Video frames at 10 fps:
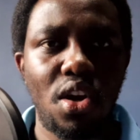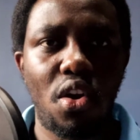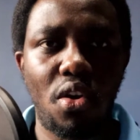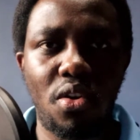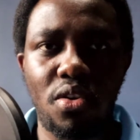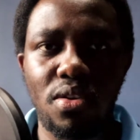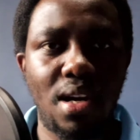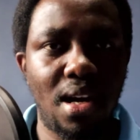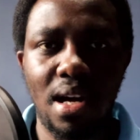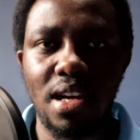or
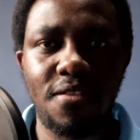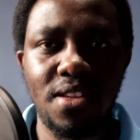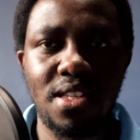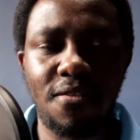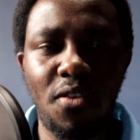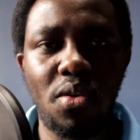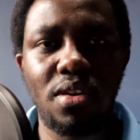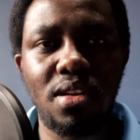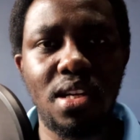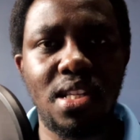uh, if it's the
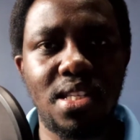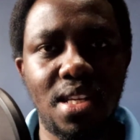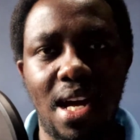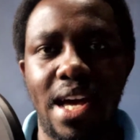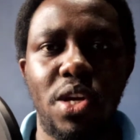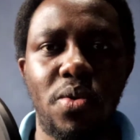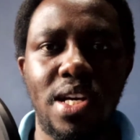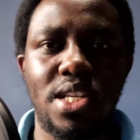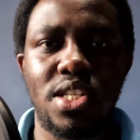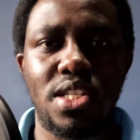phone, it's
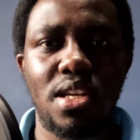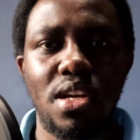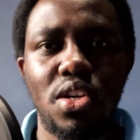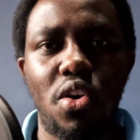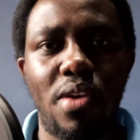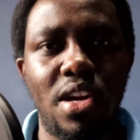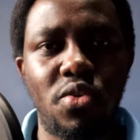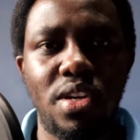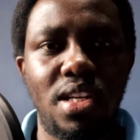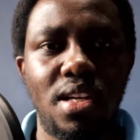iOS or
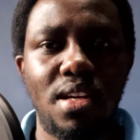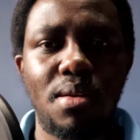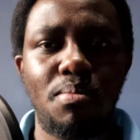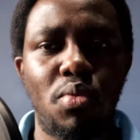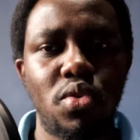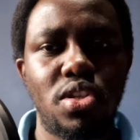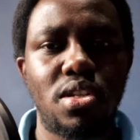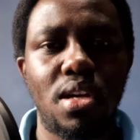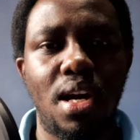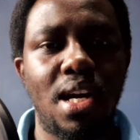Android.
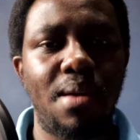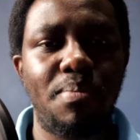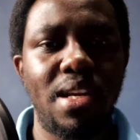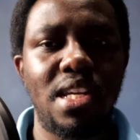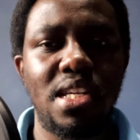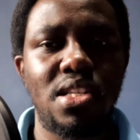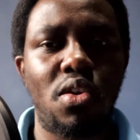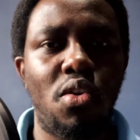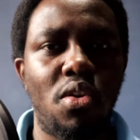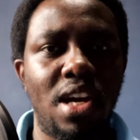Most uh, companies
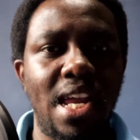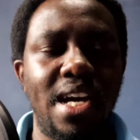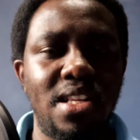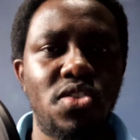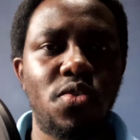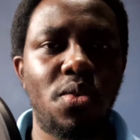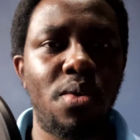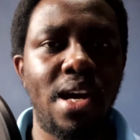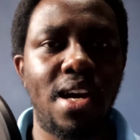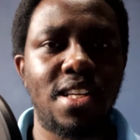or clients
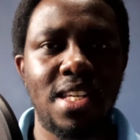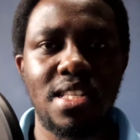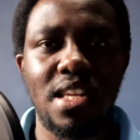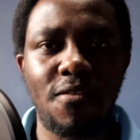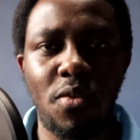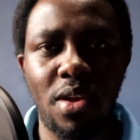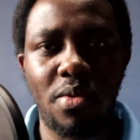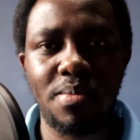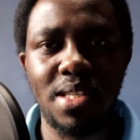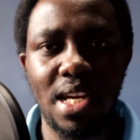require testing for their
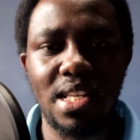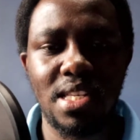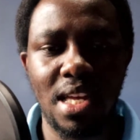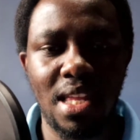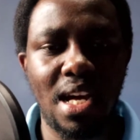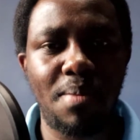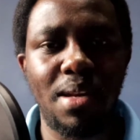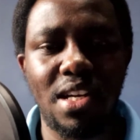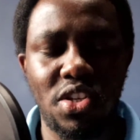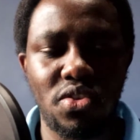websites and their
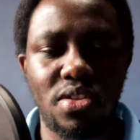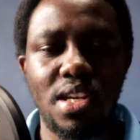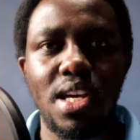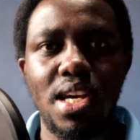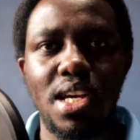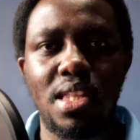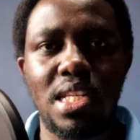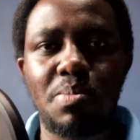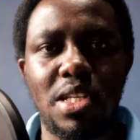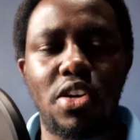applications in
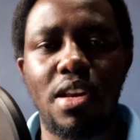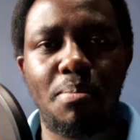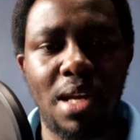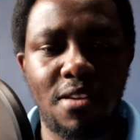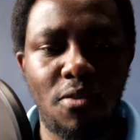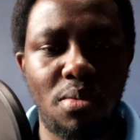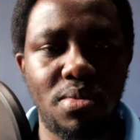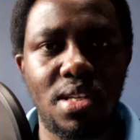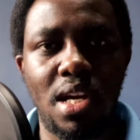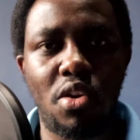these particular
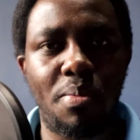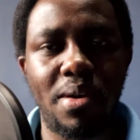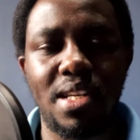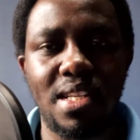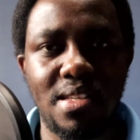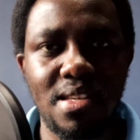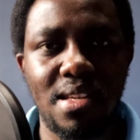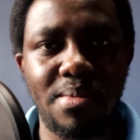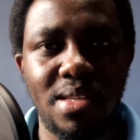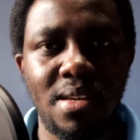platforms and operating
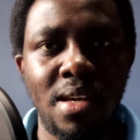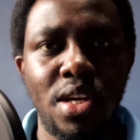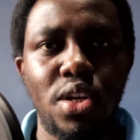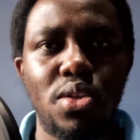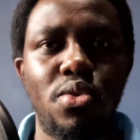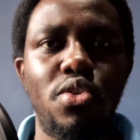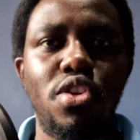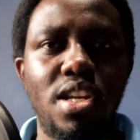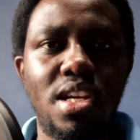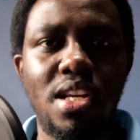systems. So you
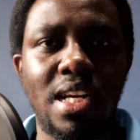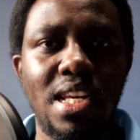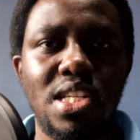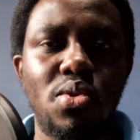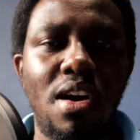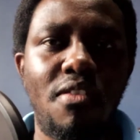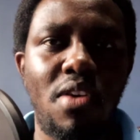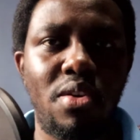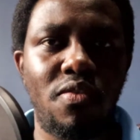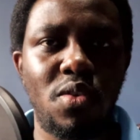need at least to have
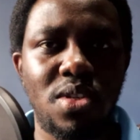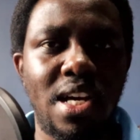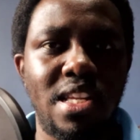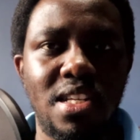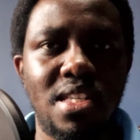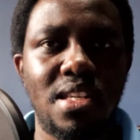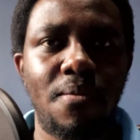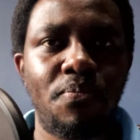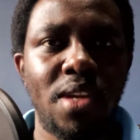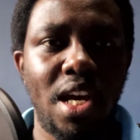one of those gadgets.
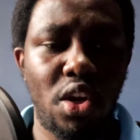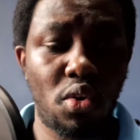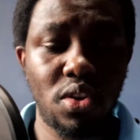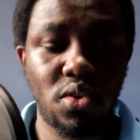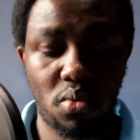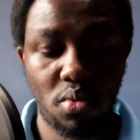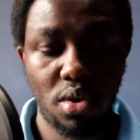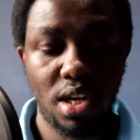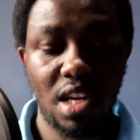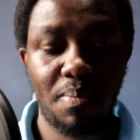And also,
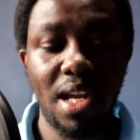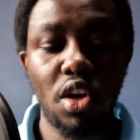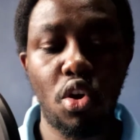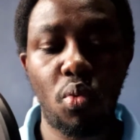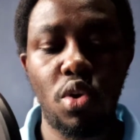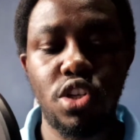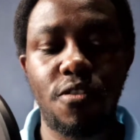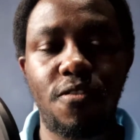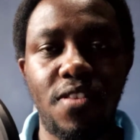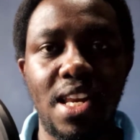depending on what you
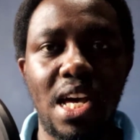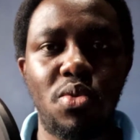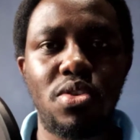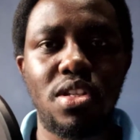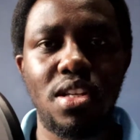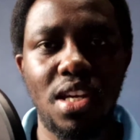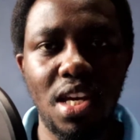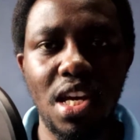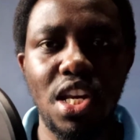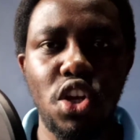fill out
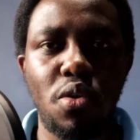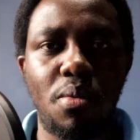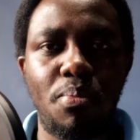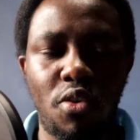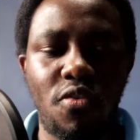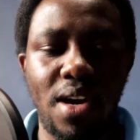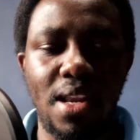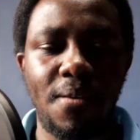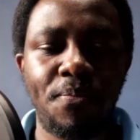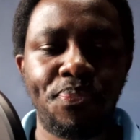in your profile.
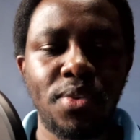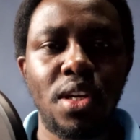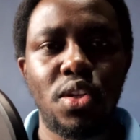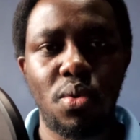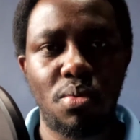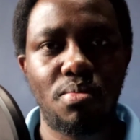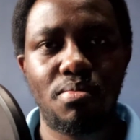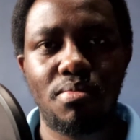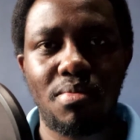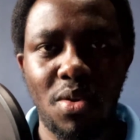So,
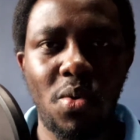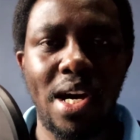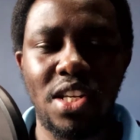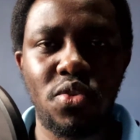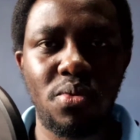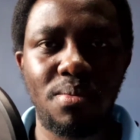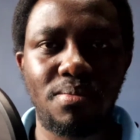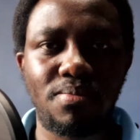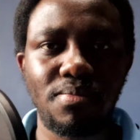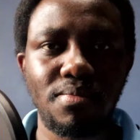quite true
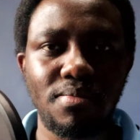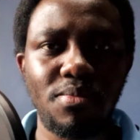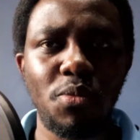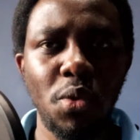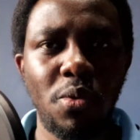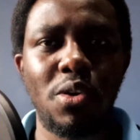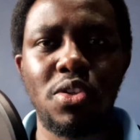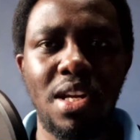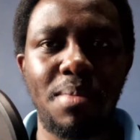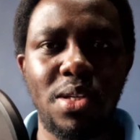we go
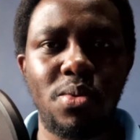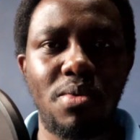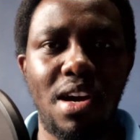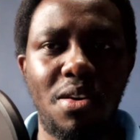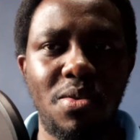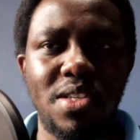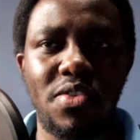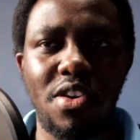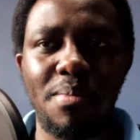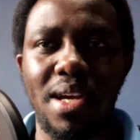to number two i always
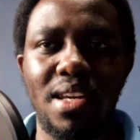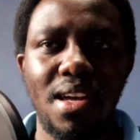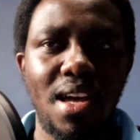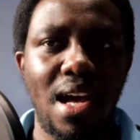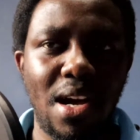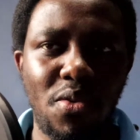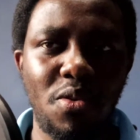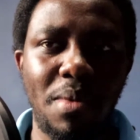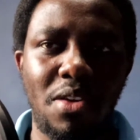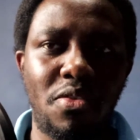recommend a
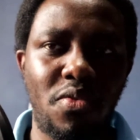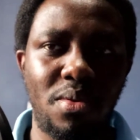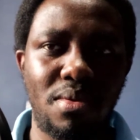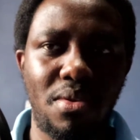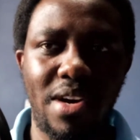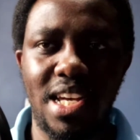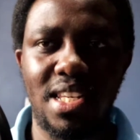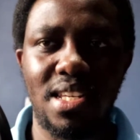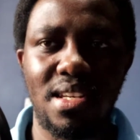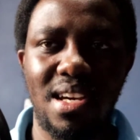good microphone right
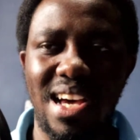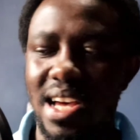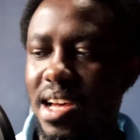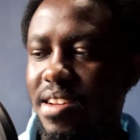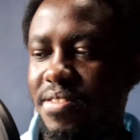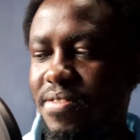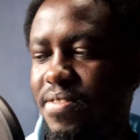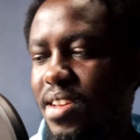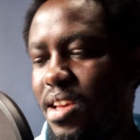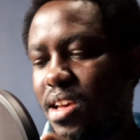here i have
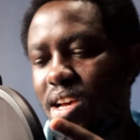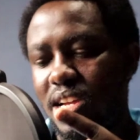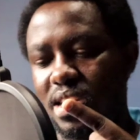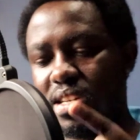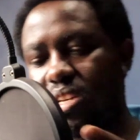an